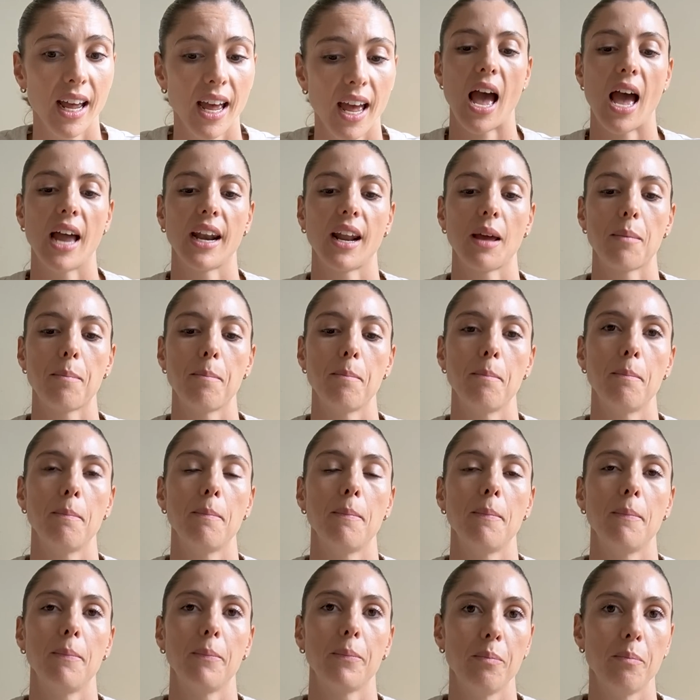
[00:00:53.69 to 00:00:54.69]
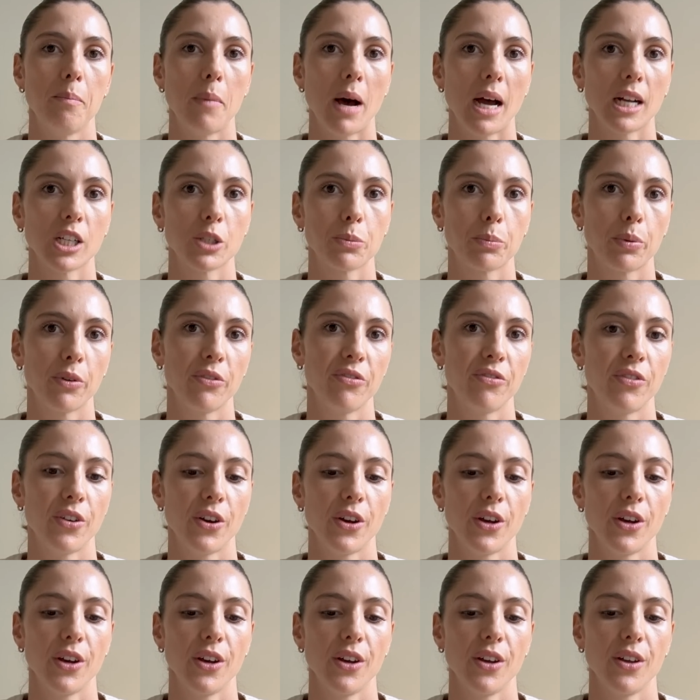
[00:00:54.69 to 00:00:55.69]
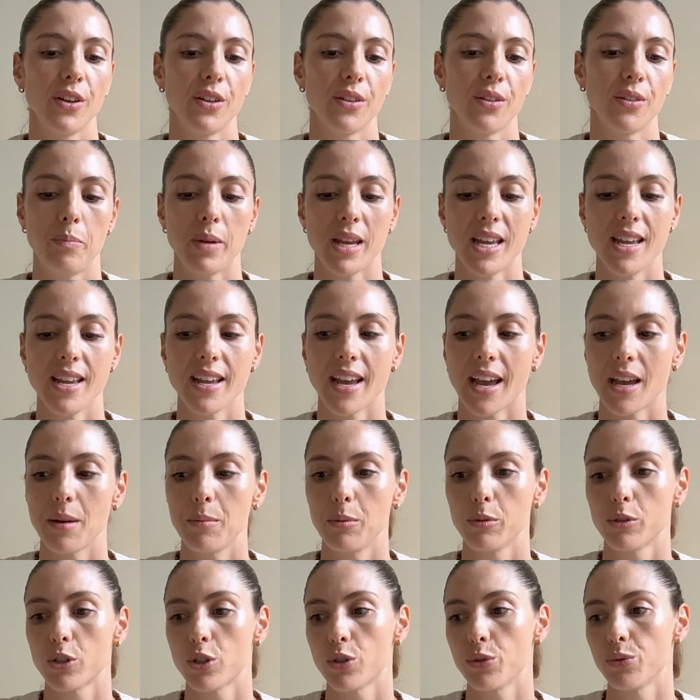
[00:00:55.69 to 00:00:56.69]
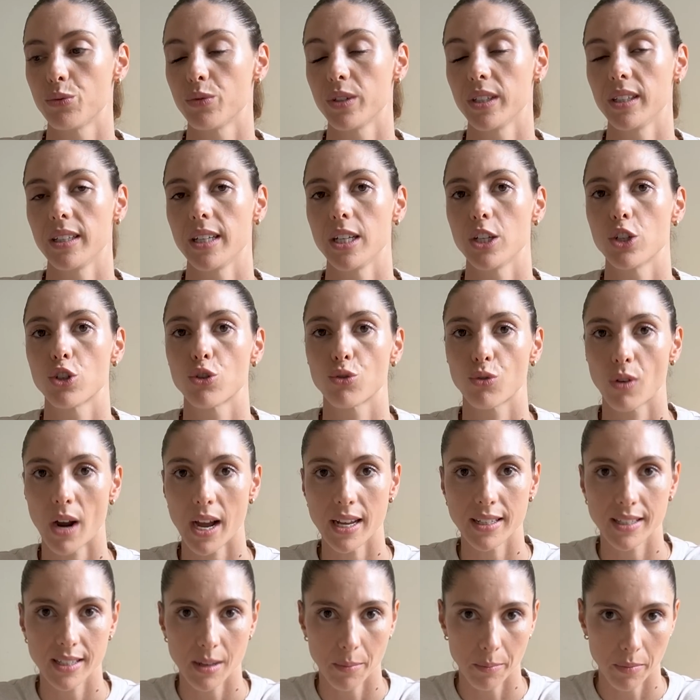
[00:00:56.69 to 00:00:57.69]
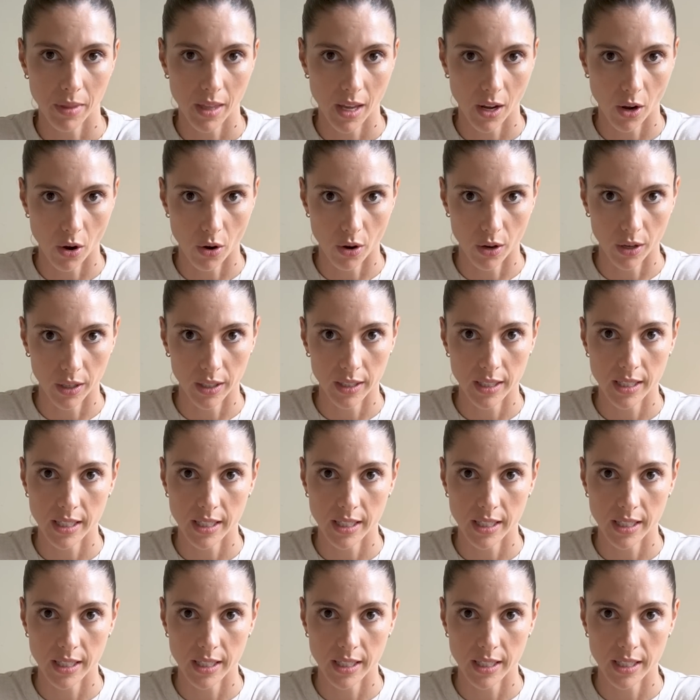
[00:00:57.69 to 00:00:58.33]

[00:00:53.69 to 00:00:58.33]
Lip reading: and I much prefer being able to really try something on,